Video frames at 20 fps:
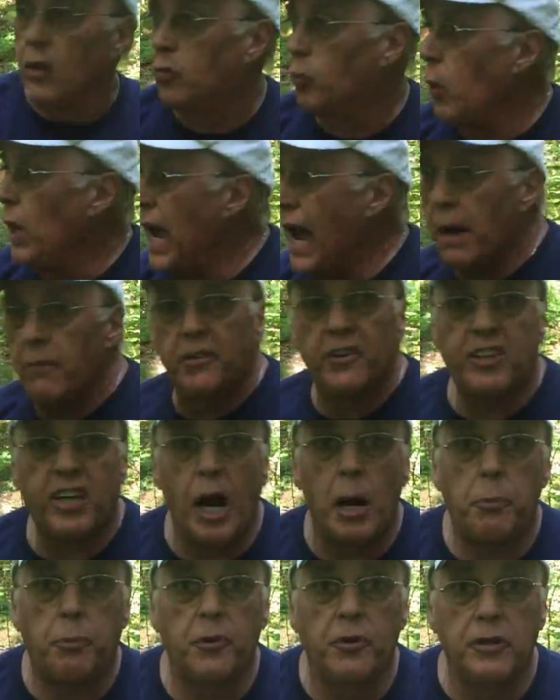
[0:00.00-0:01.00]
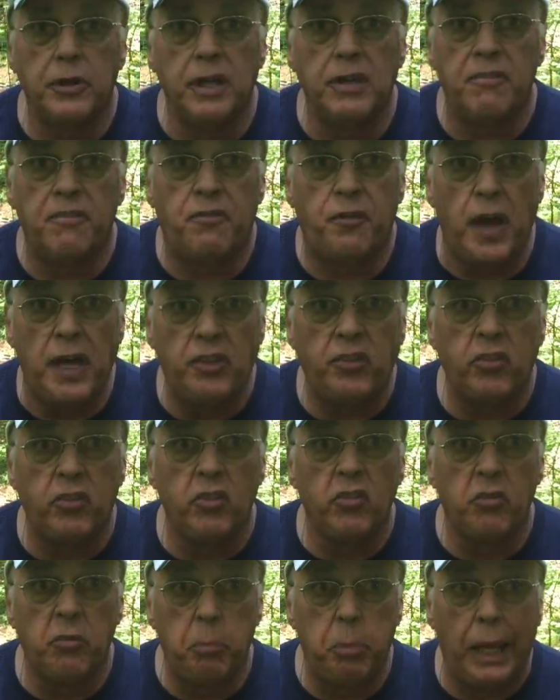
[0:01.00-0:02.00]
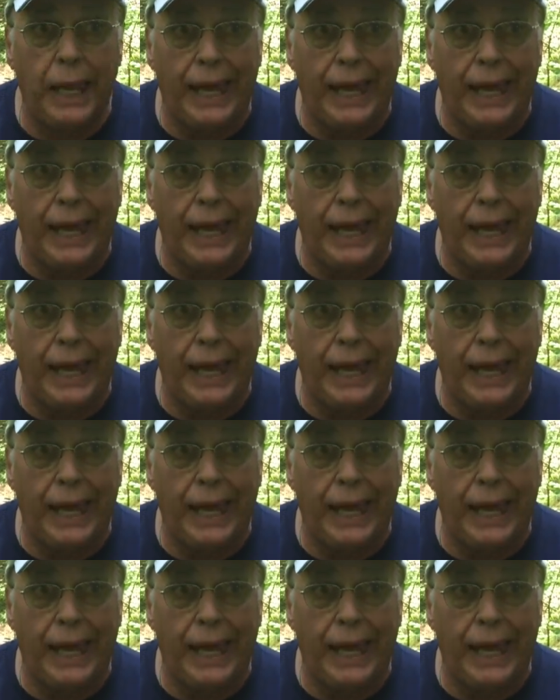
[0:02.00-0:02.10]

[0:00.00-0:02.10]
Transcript: is we have a couple invasive